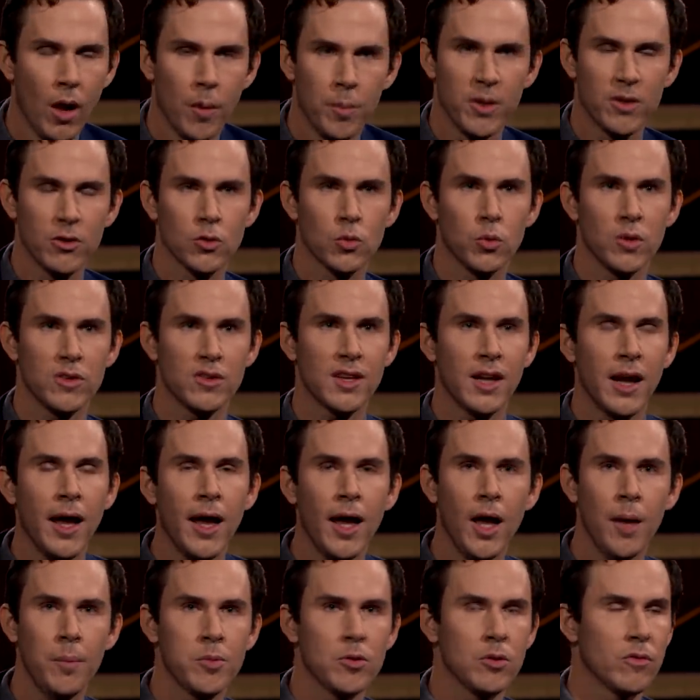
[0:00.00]
Because what's going to
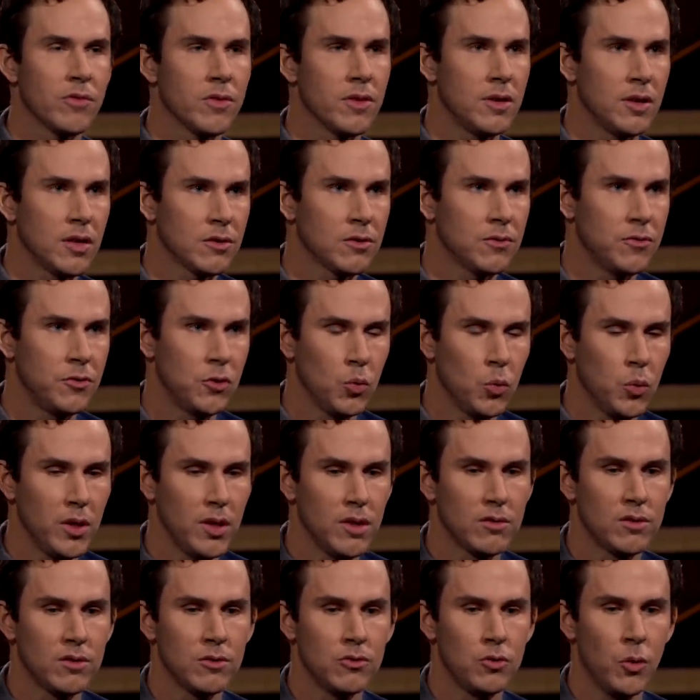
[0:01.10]
happen over the next few
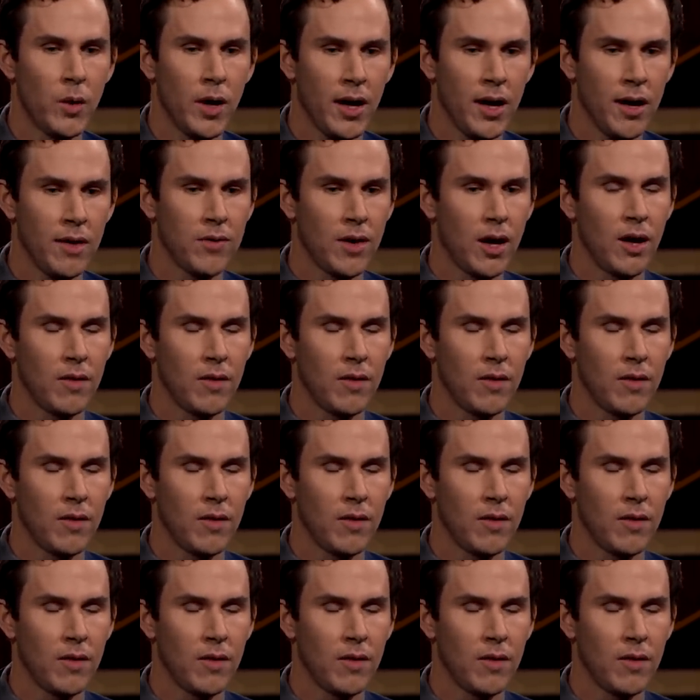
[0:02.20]
weeks is you have,